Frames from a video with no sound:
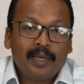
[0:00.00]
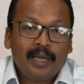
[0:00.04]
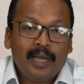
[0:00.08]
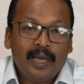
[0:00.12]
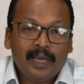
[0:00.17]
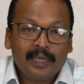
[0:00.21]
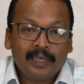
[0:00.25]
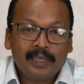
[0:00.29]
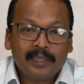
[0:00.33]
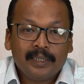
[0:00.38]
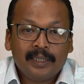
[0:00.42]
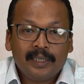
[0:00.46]

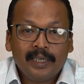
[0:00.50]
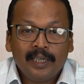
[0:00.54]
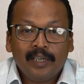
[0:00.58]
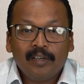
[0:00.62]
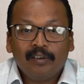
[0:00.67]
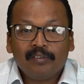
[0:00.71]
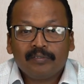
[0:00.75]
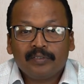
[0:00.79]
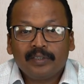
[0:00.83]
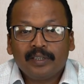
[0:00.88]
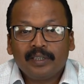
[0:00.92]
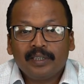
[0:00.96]
and they
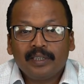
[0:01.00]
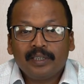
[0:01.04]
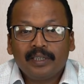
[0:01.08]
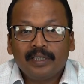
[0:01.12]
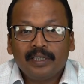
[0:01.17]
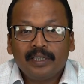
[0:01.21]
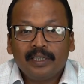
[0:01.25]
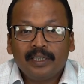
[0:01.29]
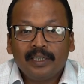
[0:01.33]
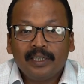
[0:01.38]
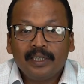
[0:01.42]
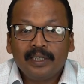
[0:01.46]
often
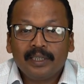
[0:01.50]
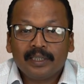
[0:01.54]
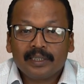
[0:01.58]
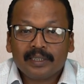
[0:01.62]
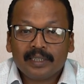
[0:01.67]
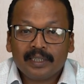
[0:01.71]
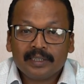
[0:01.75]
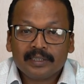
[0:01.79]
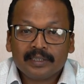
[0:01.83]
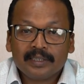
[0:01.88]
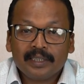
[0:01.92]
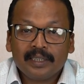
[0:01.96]

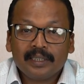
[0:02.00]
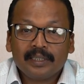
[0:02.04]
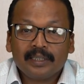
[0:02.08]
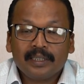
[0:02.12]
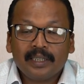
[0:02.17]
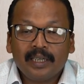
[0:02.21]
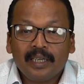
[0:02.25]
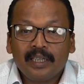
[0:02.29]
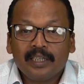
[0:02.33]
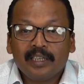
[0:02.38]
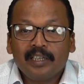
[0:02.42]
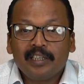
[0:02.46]
intersect
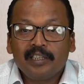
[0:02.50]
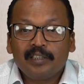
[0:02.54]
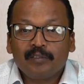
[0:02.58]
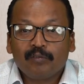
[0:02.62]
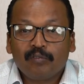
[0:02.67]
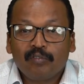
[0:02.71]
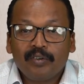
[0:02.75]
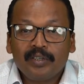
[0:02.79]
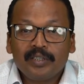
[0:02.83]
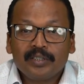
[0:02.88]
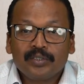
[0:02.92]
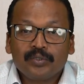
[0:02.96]
and
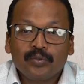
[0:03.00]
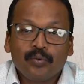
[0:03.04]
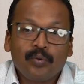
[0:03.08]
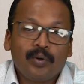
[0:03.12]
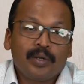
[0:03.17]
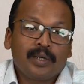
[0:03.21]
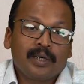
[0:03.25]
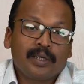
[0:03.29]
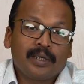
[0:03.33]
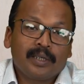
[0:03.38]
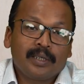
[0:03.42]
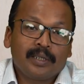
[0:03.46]
influence
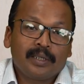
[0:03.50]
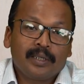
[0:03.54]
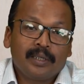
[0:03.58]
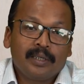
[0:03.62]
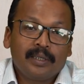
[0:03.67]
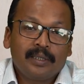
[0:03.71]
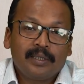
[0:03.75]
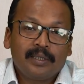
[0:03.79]
one another.